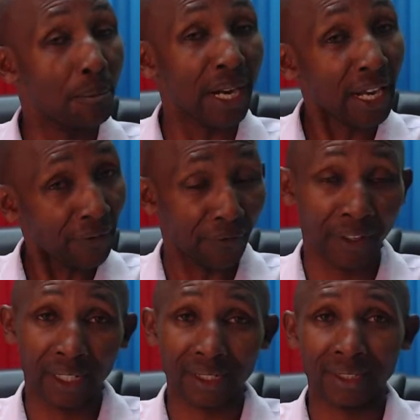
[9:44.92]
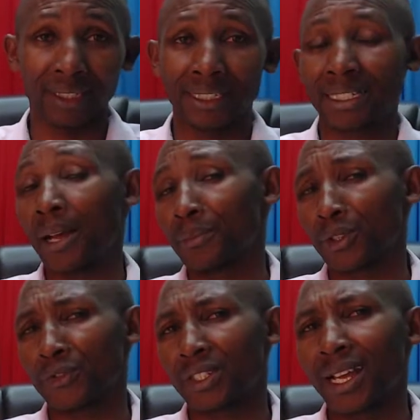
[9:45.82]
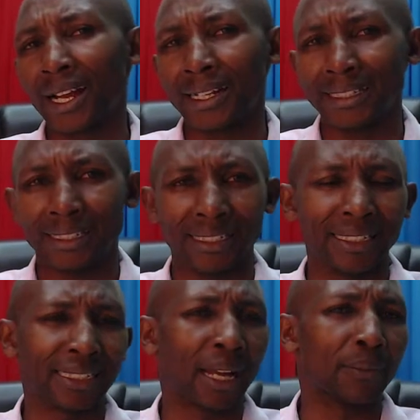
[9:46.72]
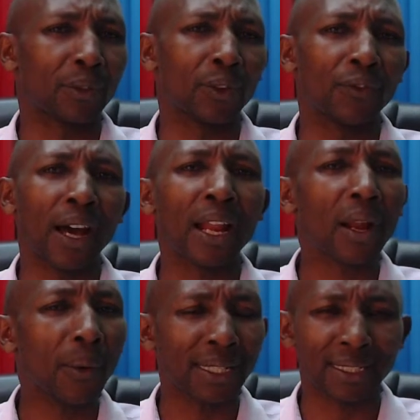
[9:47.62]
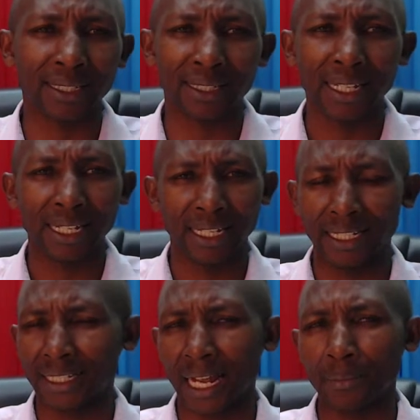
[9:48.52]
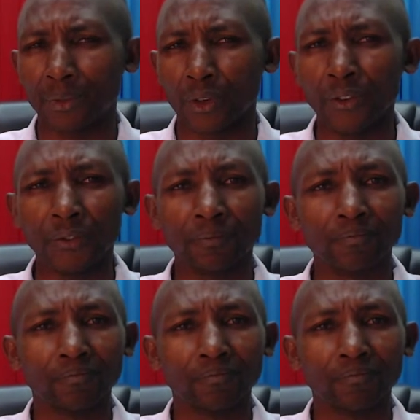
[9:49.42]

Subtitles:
benefits in terms of salaries, in terms of allowances, in terms of